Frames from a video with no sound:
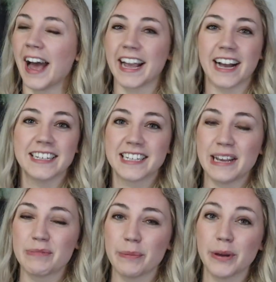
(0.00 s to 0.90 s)
I got to
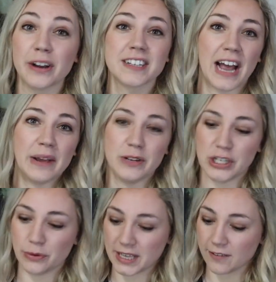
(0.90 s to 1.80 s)
keep the books, I would
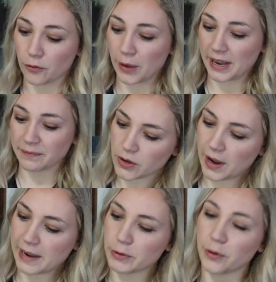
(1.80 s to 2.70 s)
do a giveaway. So
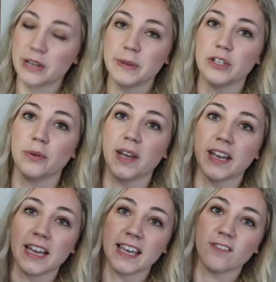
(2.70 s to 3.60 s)
I am going to be doing
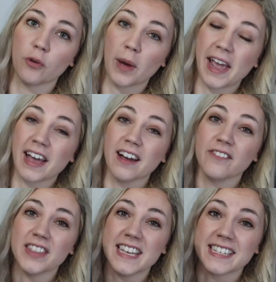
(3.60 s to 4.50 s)
a giveaway
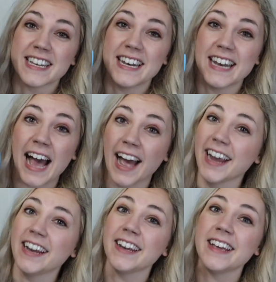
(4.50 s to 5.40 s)
of these
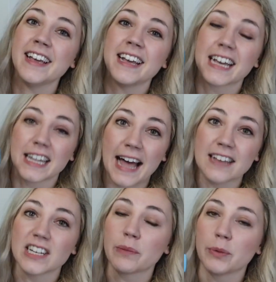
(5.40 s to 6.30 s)
nine
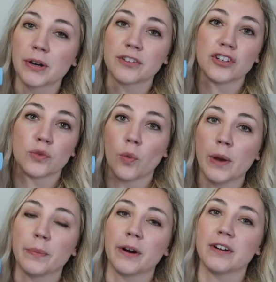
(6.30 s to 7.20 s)
classic books, just
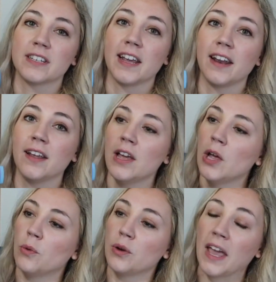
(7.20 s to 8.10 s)
one person
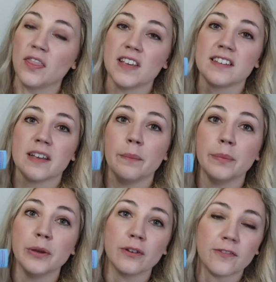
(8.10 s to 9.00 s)
will get this
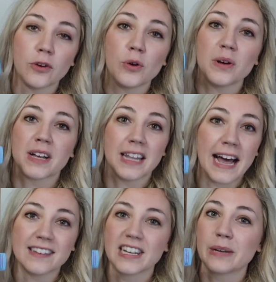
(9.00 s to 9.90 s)
beautiful
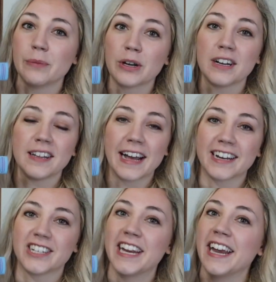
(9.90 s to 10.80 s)
classic book
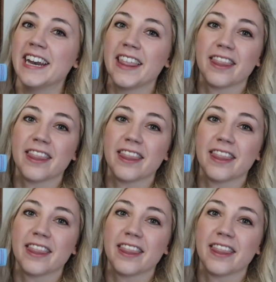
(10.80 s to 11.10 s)
collection